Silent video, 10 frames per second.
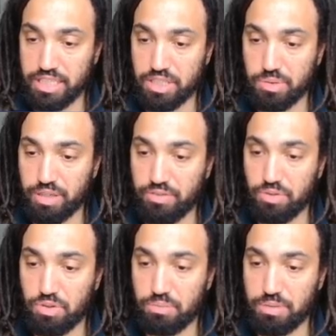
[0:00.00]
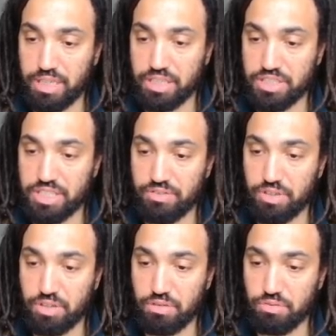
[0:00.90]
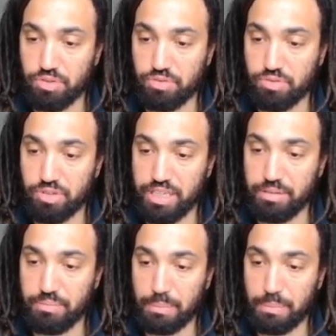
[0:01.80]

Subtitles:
get 24 minus 7 root 3.